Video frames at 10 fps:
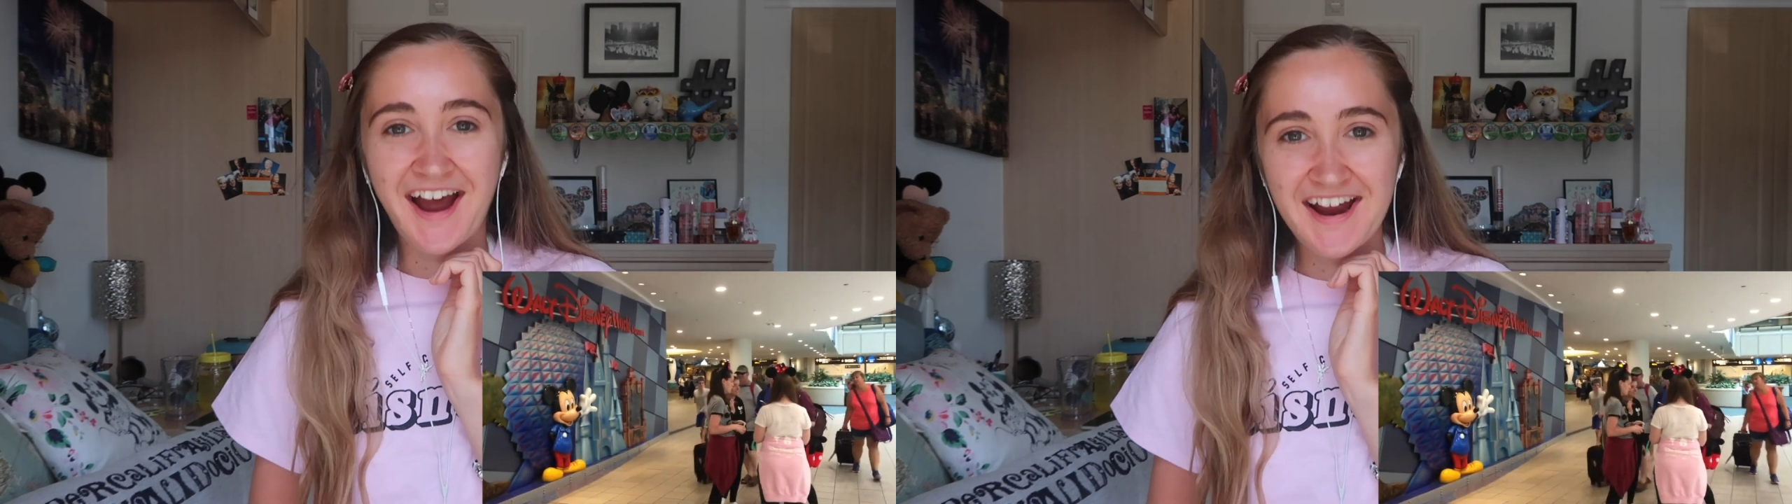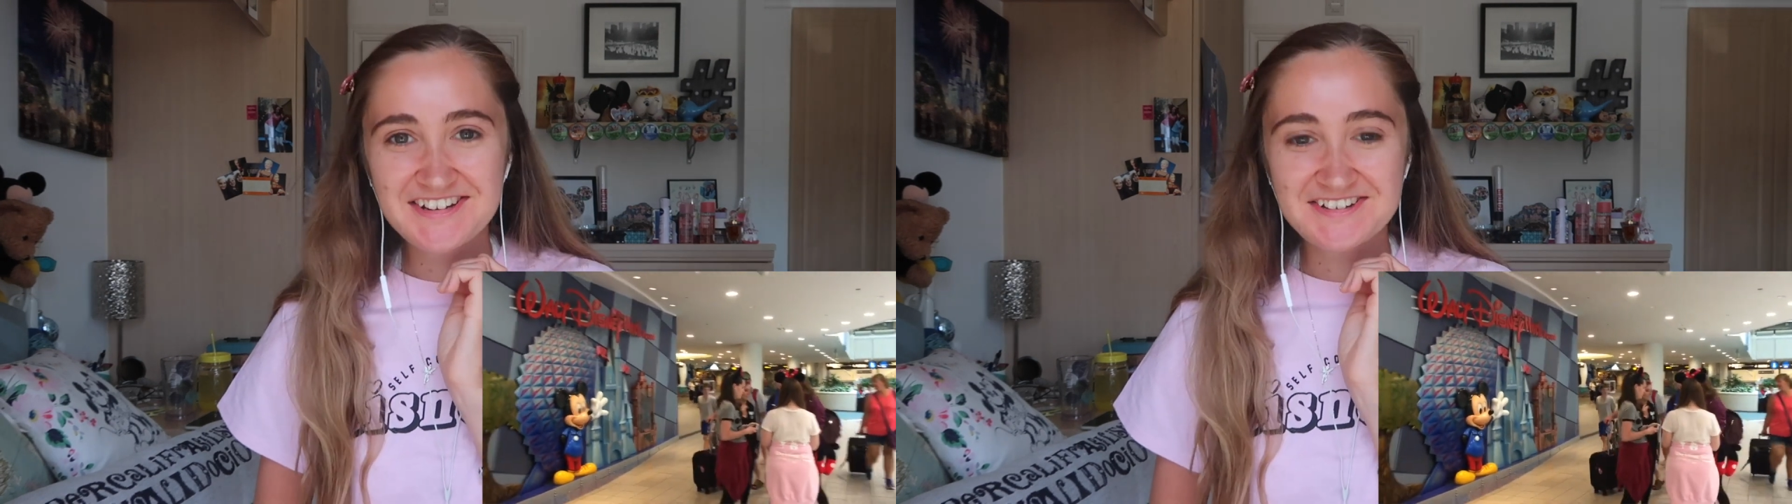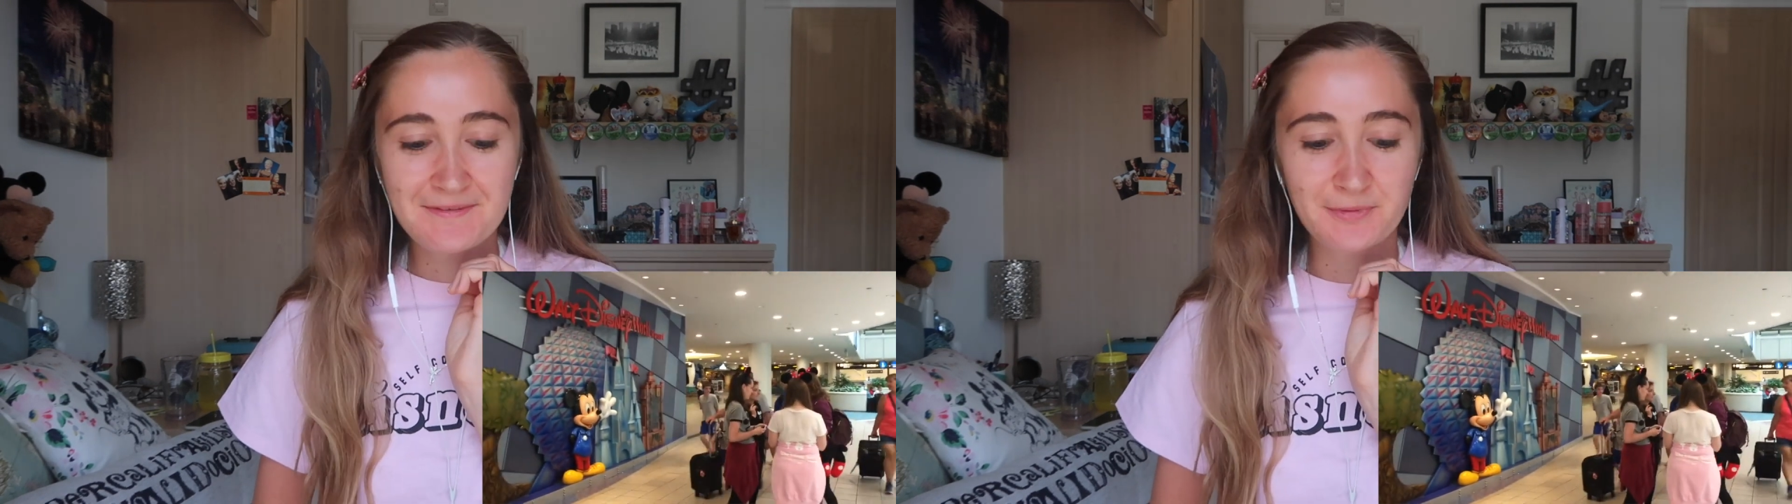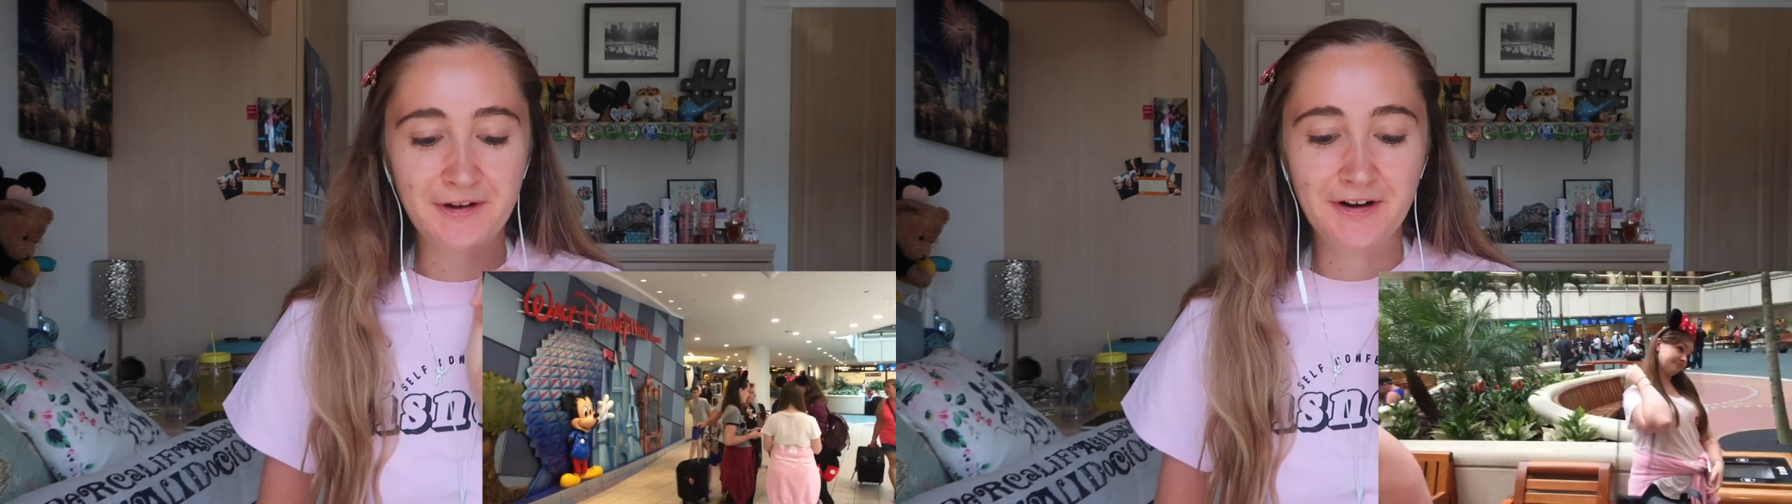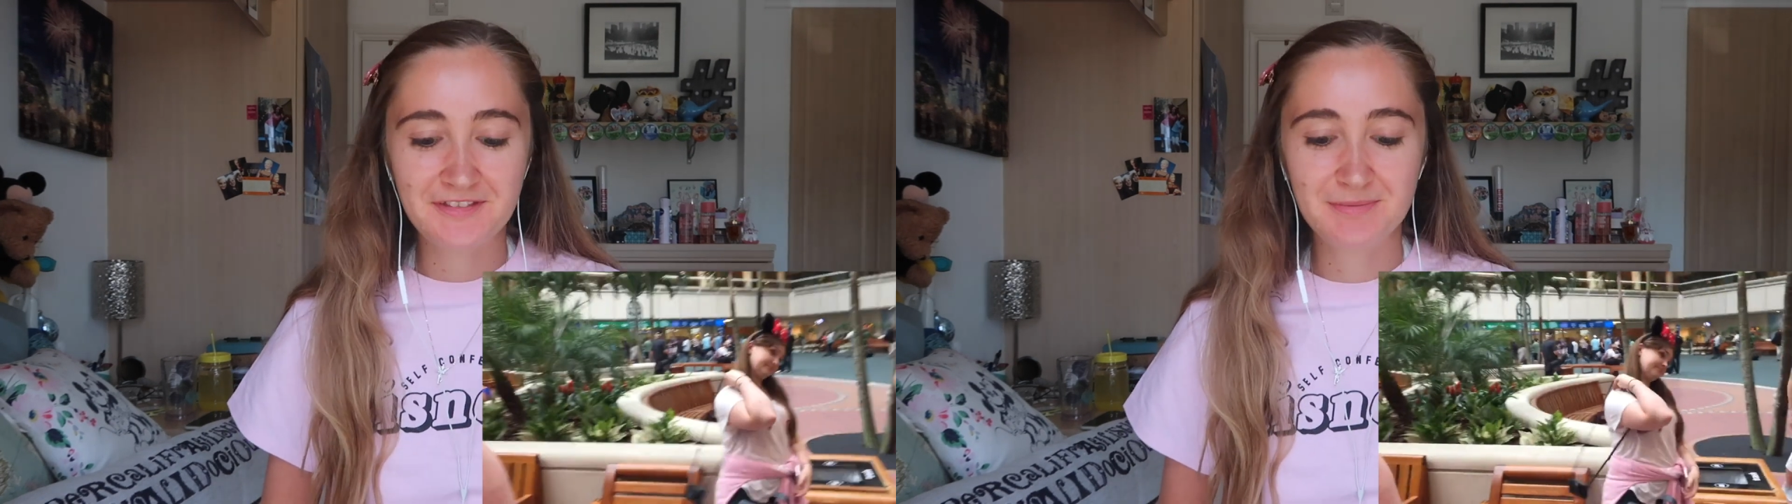I actually remember we
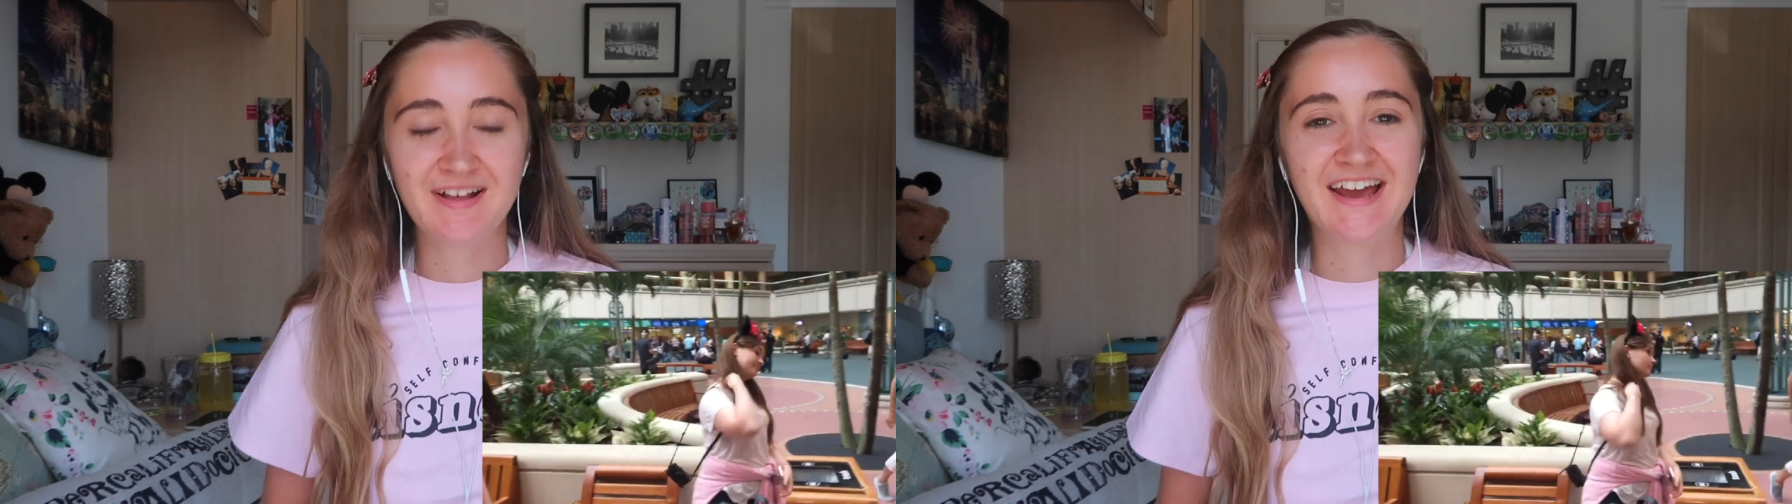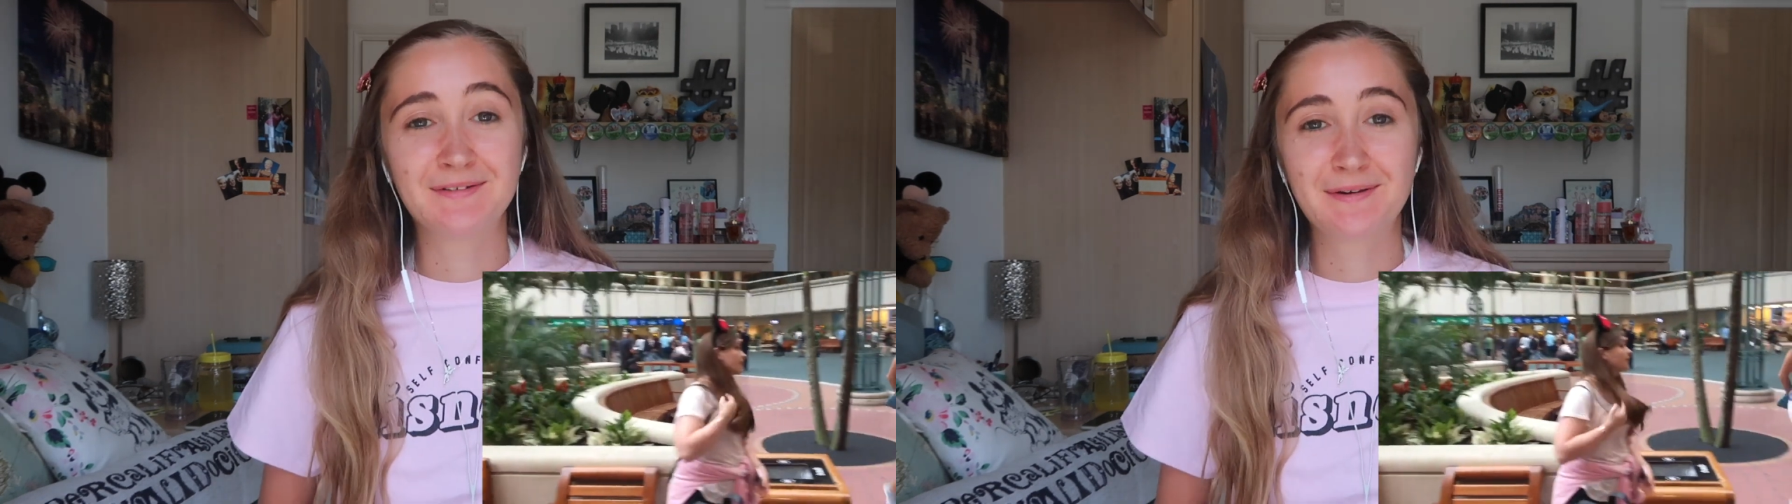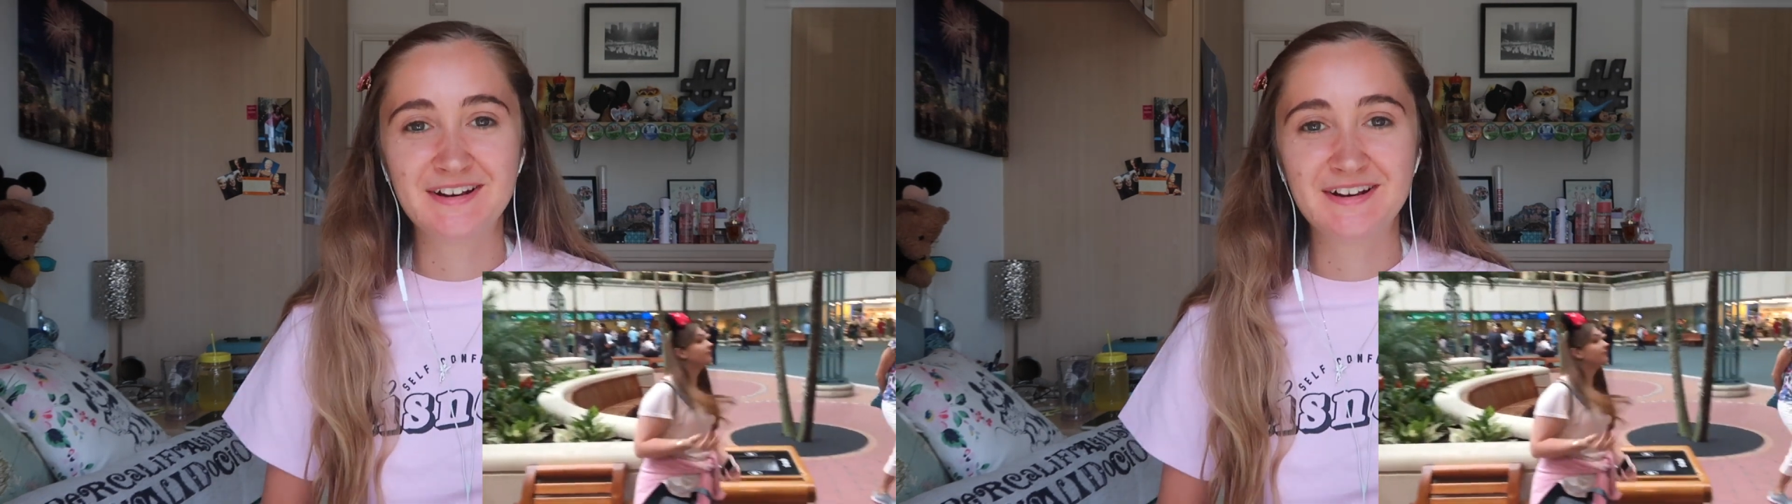got off the plane and we